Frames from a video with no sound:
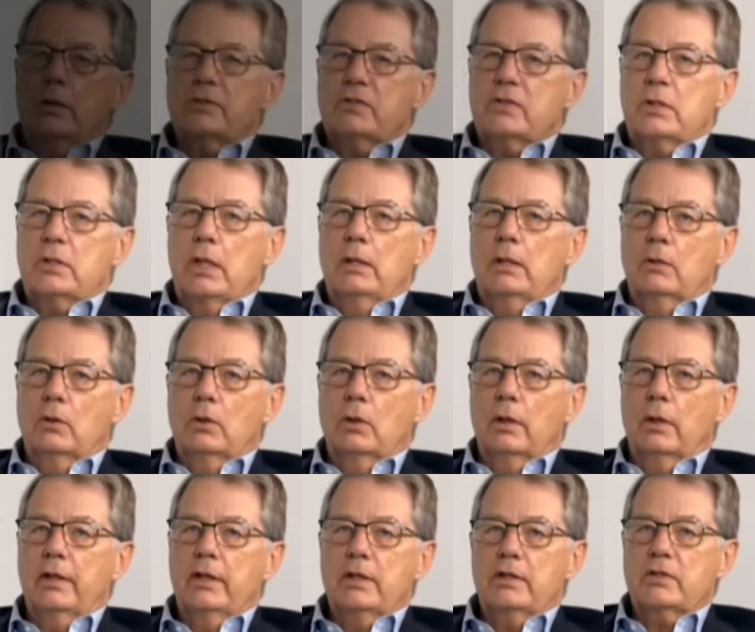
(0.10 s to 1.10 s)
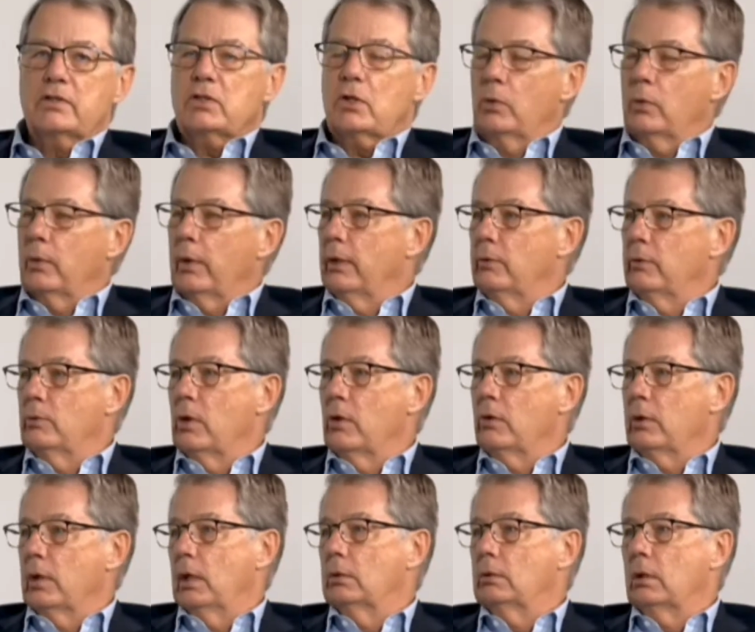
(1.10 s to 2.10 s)
Augustine, early in his career,
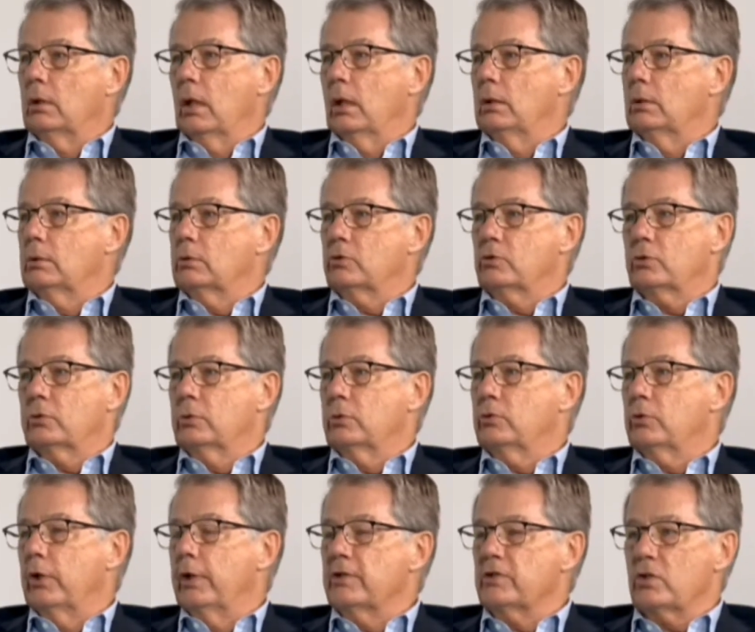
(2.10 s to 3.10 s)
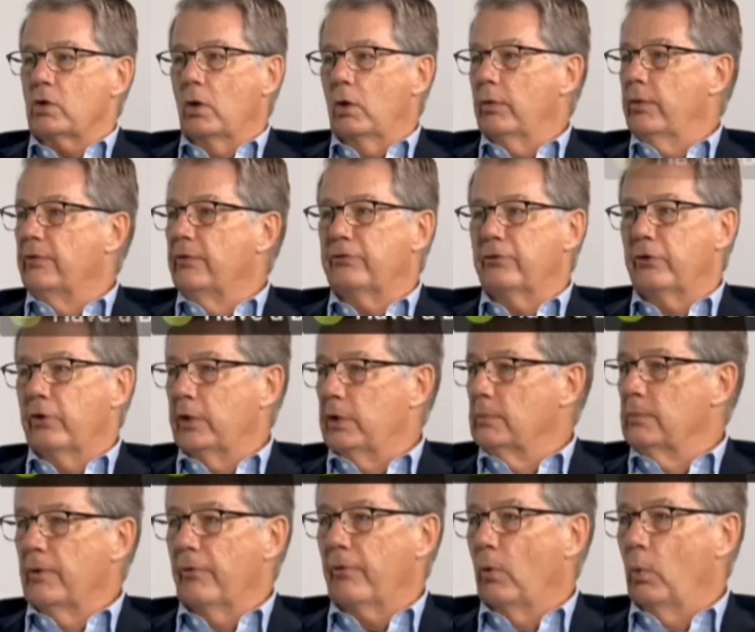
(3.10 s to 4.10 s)
wrote a treatise called The
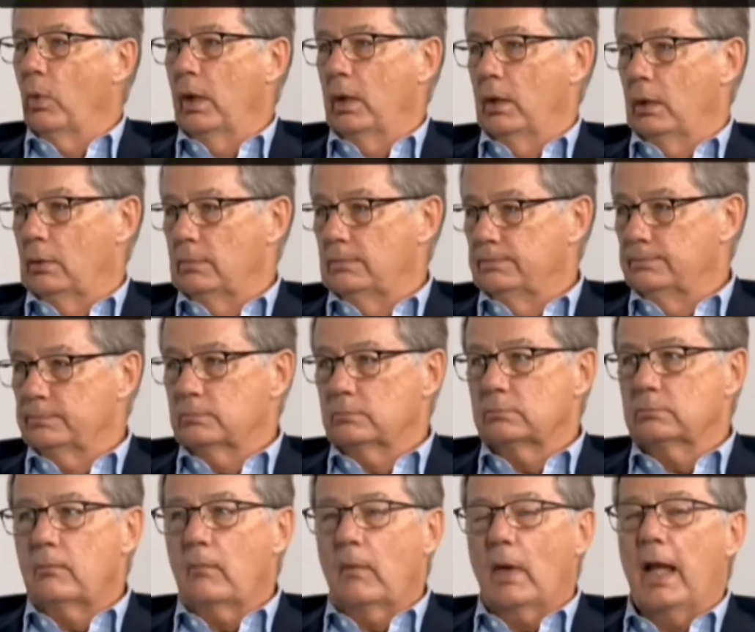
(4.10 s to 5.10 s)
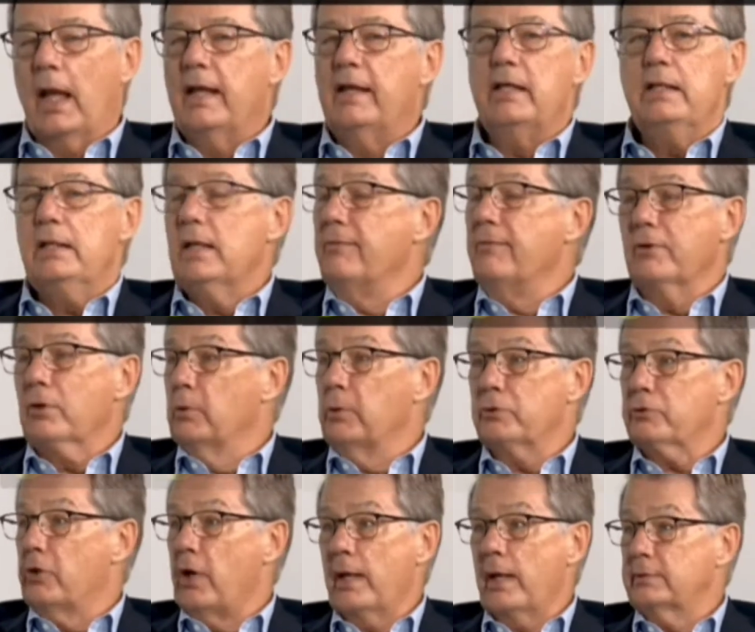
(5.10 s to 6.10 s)
Freedom of the Will, and he never
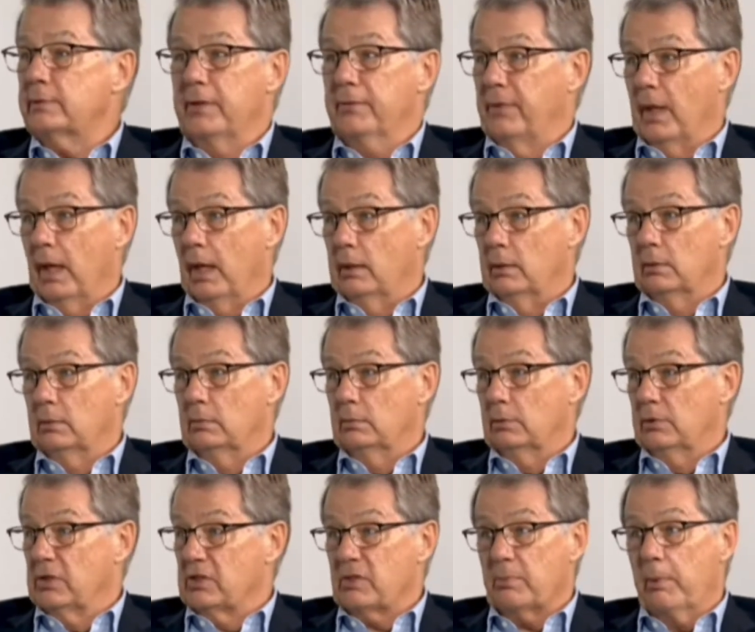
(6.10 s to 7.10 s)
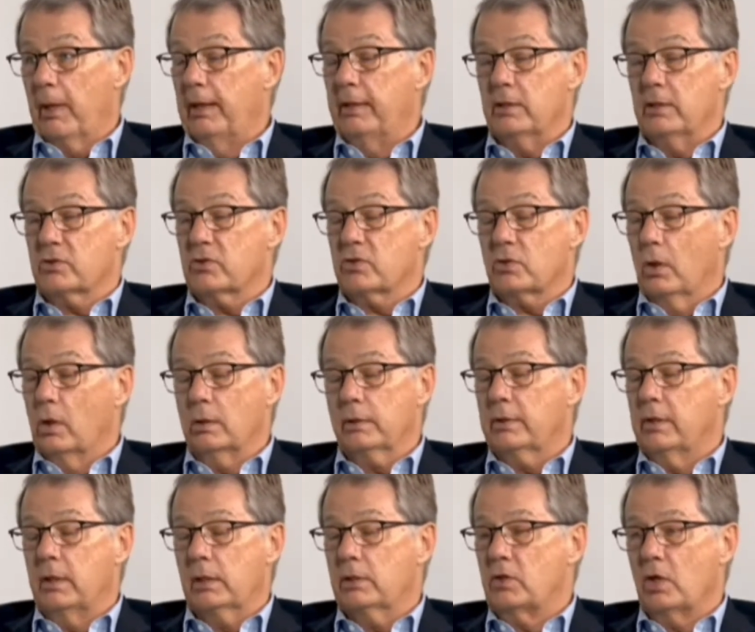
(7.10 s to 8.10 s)
retracted that, despite his
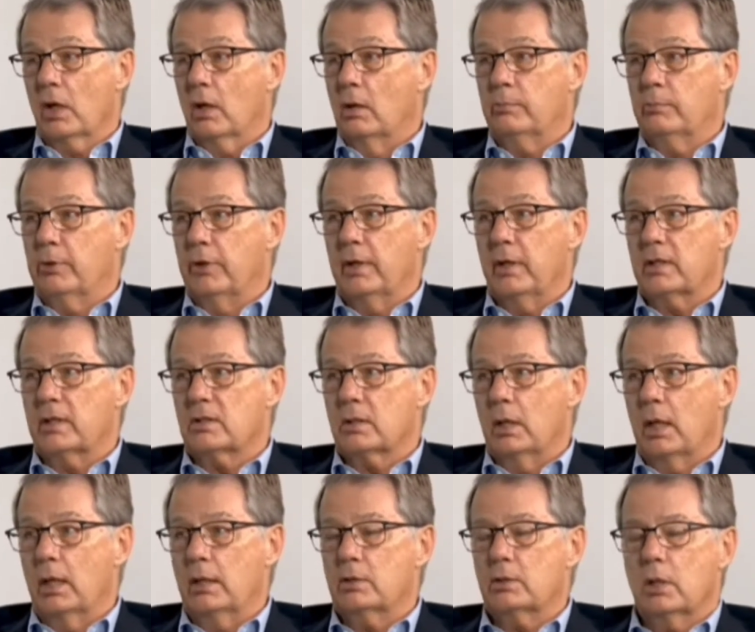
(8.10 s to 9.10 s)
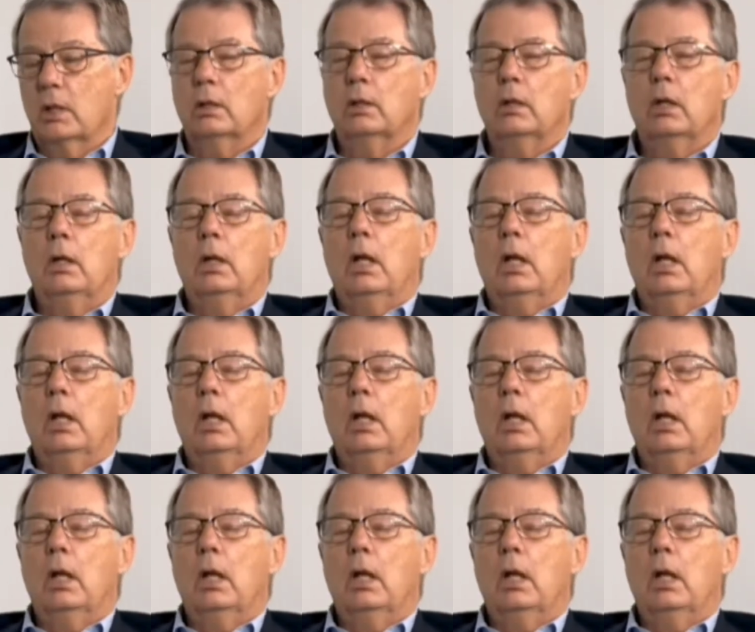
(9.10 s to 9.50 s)
strong teaching on predestination.